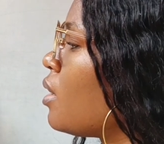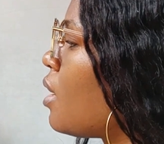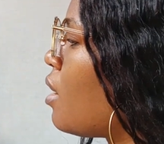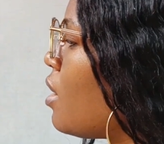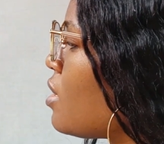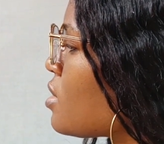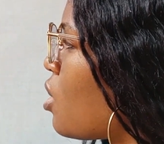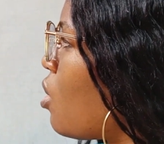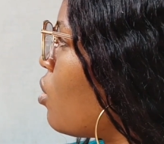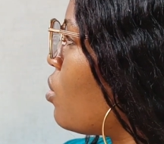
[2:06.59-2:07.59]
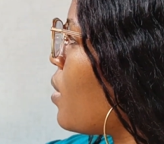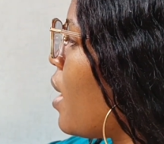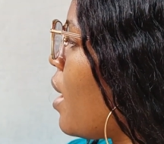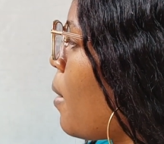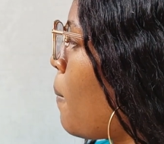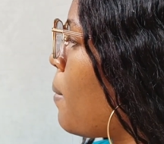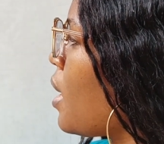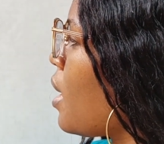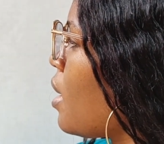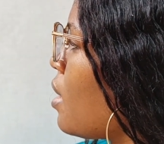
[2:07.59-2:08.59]
Now, let's call
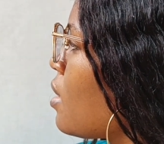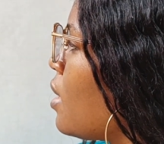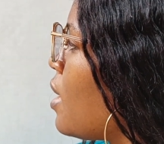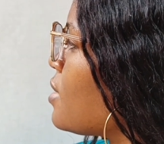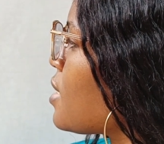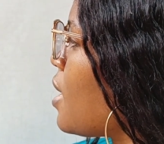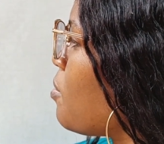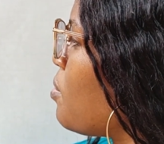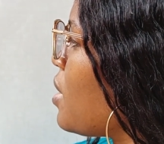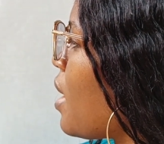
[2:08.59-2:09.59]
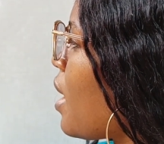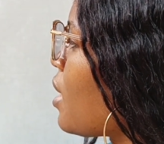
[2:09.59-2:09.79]
AB, length AB